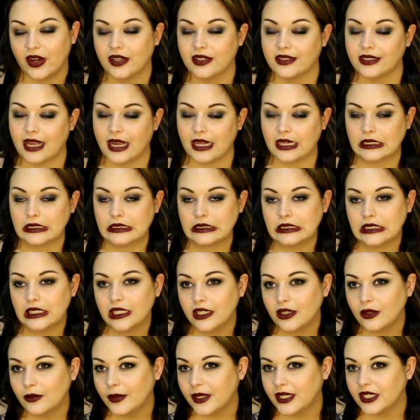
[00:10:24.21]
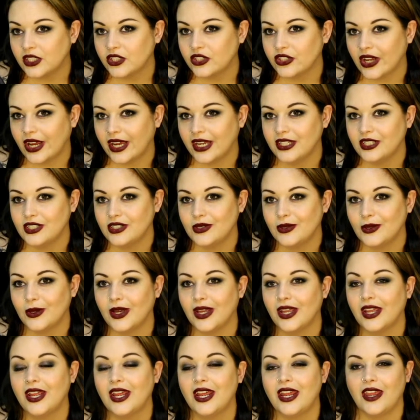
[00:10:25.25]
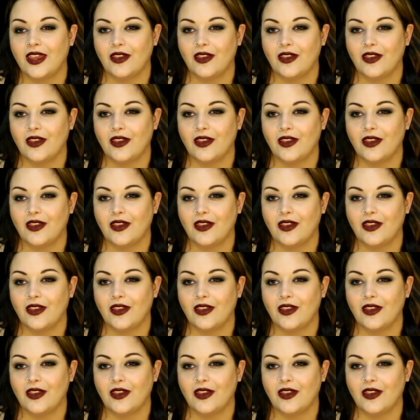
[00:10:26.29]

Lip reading: It's got a little bit of shine to it.